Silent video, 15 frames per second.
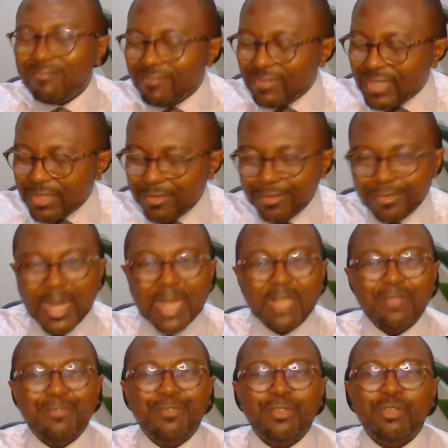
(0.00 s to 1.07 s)

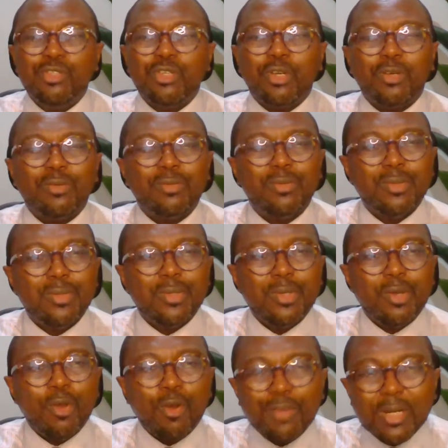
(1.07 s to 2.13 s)
defined
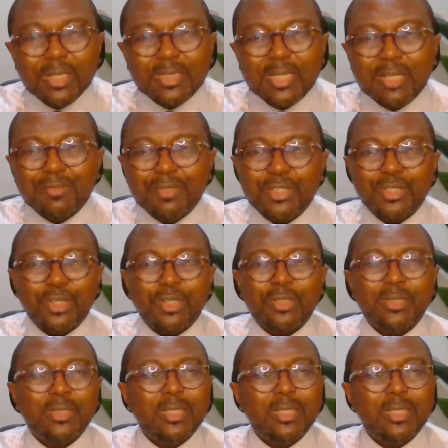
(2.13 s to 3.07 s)
future-oriented vision